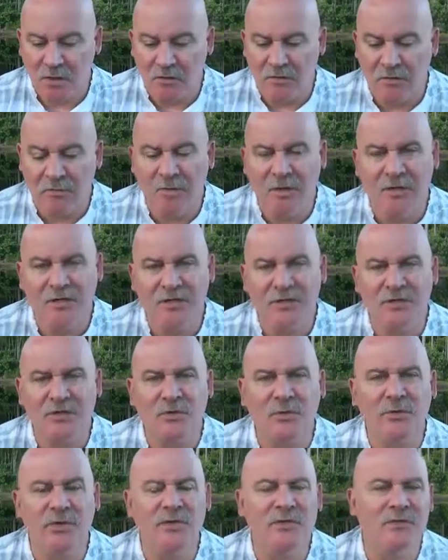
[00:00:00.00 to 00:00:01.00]
Are the money
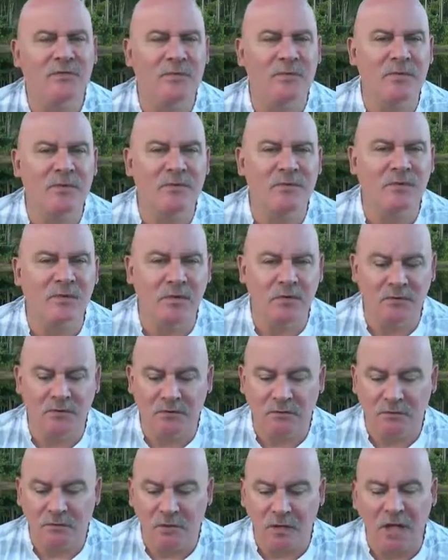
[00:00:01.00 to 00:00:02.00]
stories from the
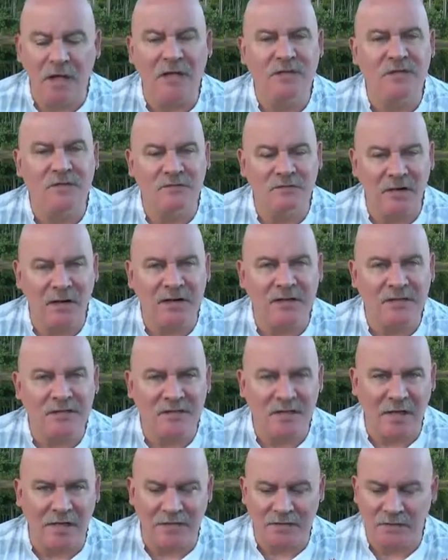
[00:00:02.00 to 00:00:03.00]
field classified
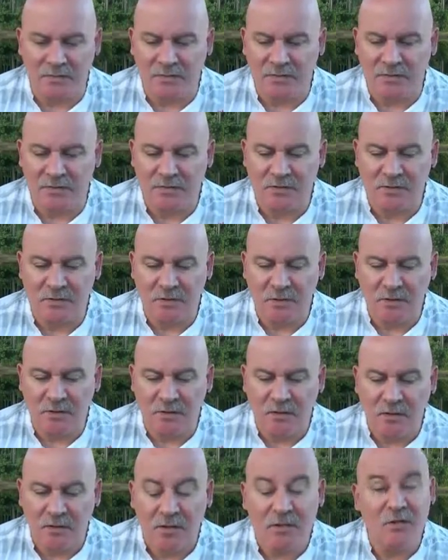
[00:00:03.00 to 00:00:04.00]
enticements?
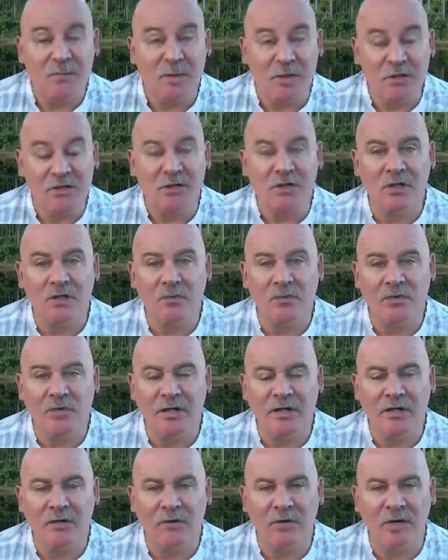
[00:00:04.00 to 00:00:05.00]
Especially
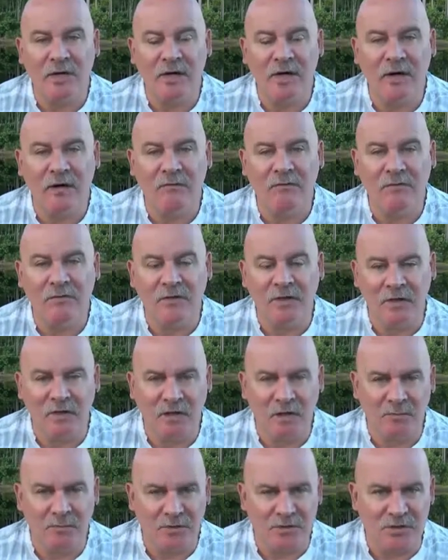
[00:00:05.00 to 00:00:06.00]
when they don't have
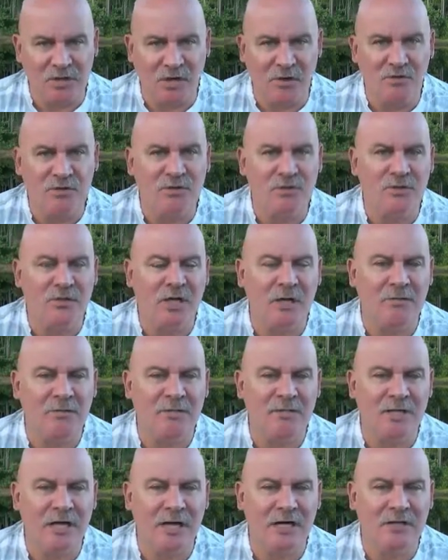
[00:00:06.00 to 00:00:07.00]
income disclosure
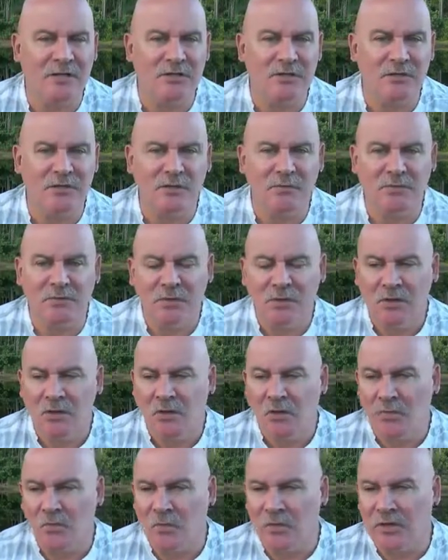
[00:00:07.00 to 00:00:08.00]
statements added to them,
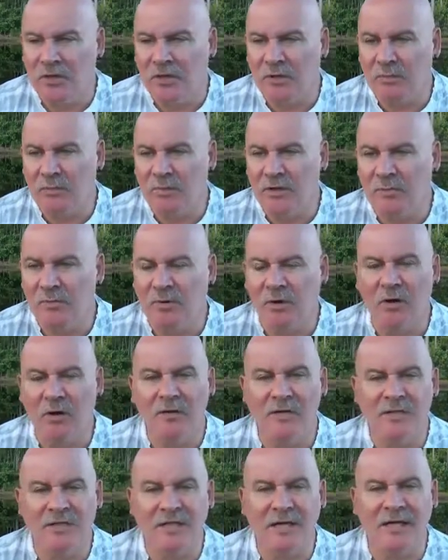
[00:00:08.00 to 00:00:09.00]
when people
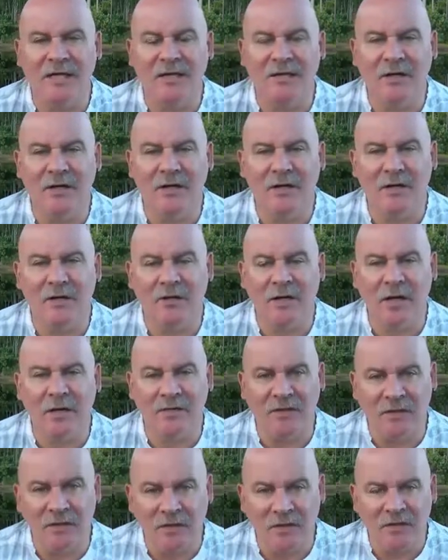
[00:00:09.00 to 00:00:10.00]
aren't sitting there
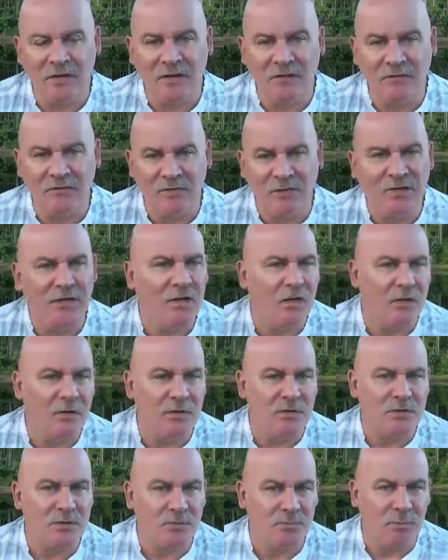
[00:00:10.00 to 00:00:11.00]
at the end of their
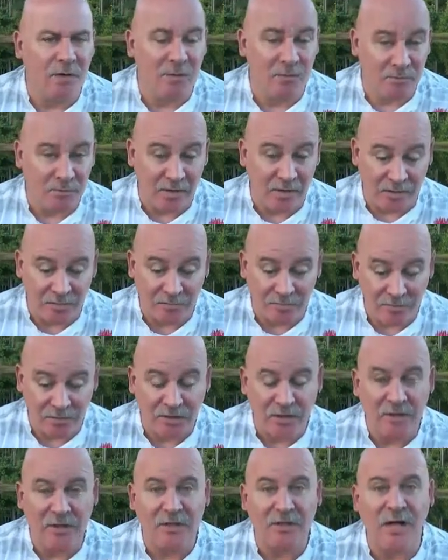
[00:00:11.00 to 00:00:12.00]
videos and
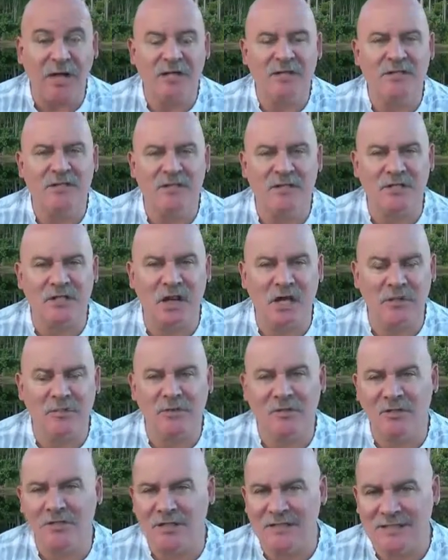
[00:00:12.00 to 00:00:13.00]
putting a nice
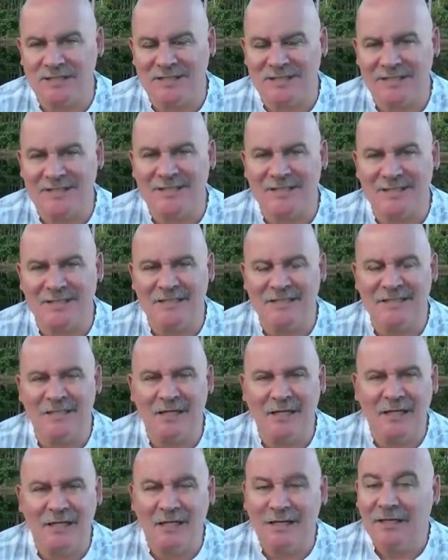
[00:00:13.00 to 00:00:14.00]
disclaimer that says this
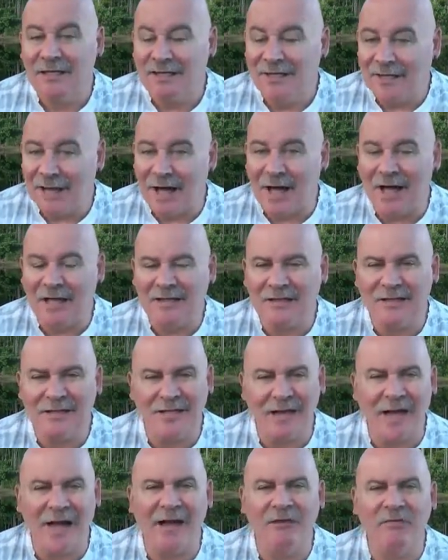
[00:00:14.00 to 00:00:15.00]
is not
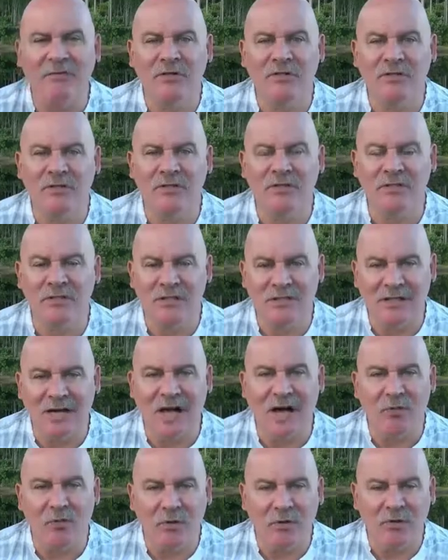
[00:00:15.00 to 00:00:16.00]
the average, this is
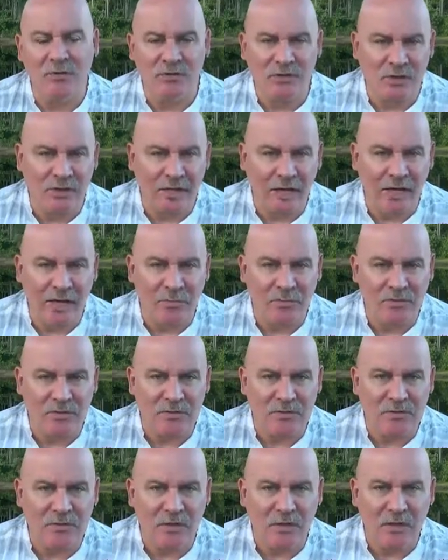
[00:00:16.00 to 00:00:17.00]
not what usually
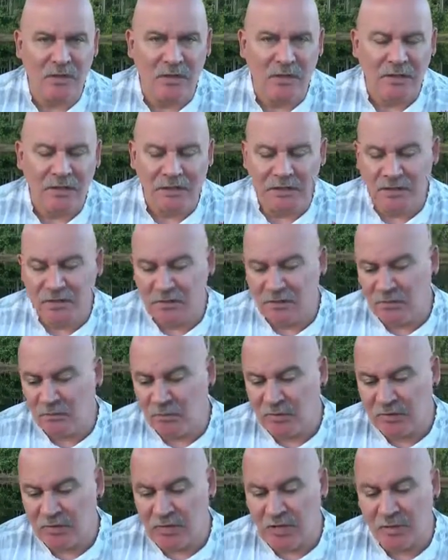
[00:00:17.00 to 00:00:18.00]
happens.
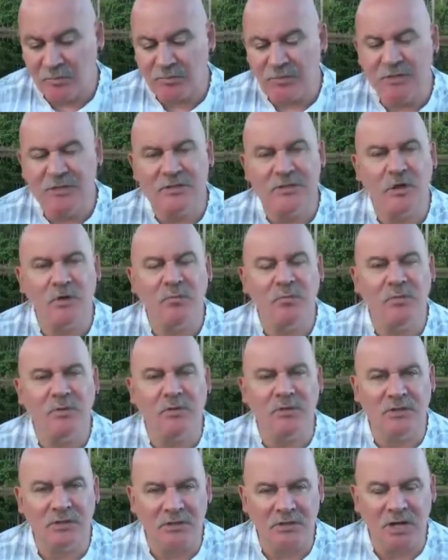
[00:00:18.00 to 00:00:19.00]
When companies don't
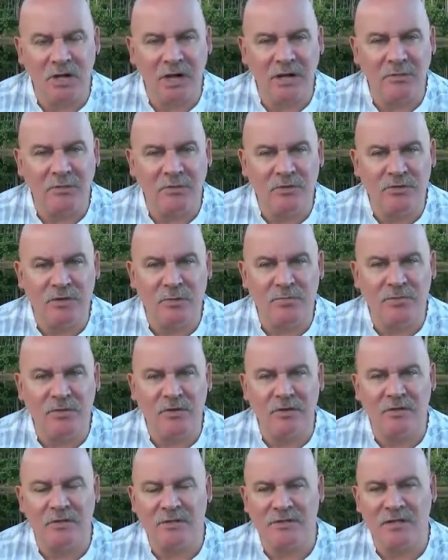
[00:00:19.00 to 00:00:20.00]
put disclaimers up
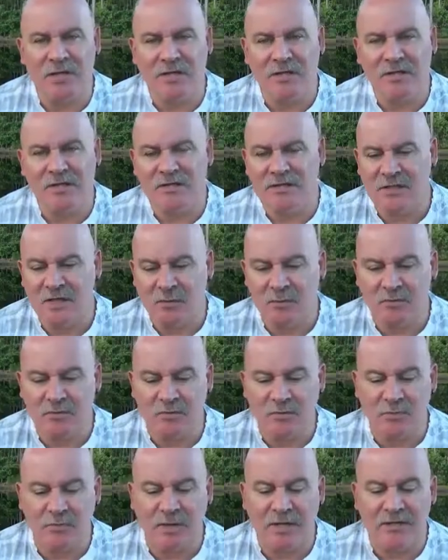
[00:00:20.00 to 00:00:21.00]
there that say these
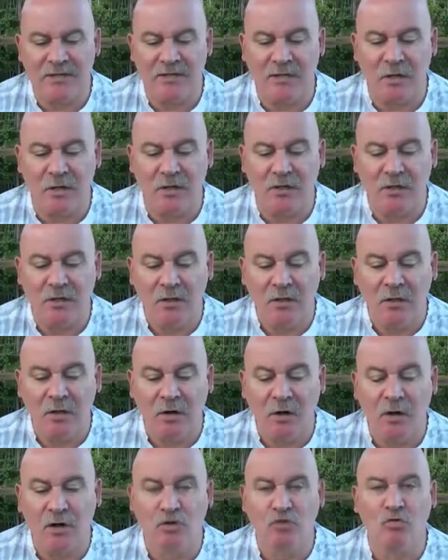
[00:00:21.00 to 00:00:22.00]
numbers are based on
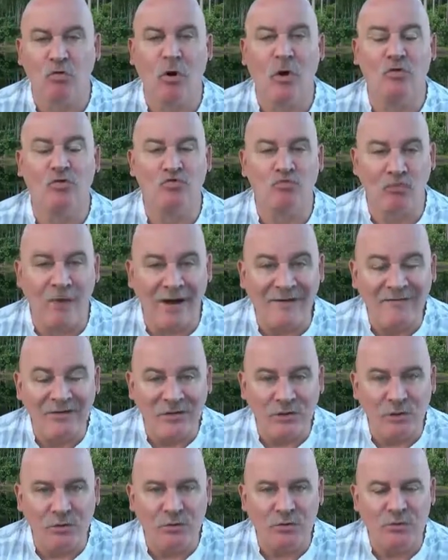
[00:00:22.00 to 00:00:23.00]
gross
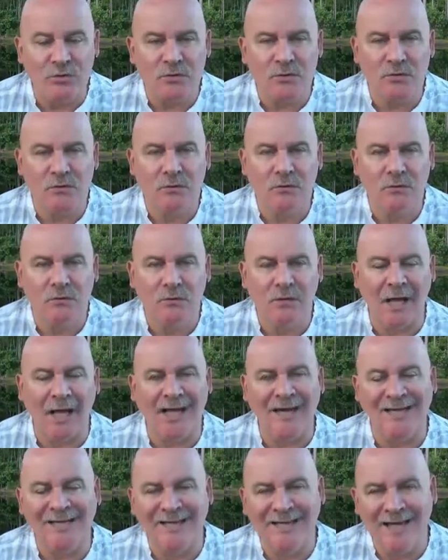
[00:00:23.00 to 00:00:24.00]
revenues,
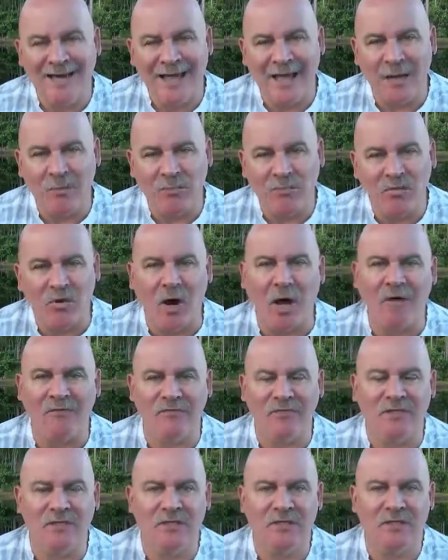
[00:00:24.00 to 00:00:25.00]
not net
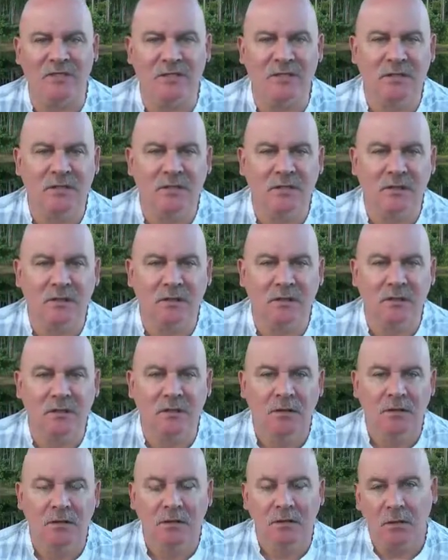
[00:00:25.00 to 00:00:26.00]
profits,
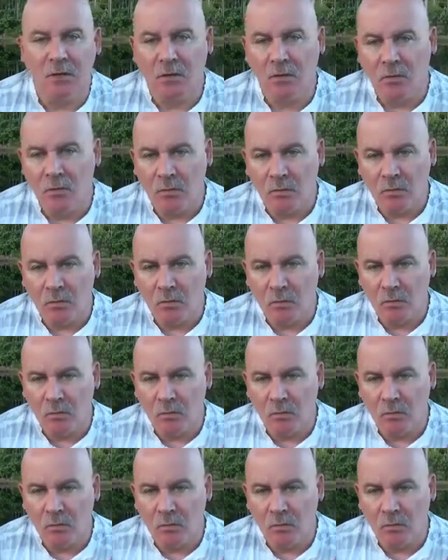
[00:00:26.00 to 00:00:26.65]
you know,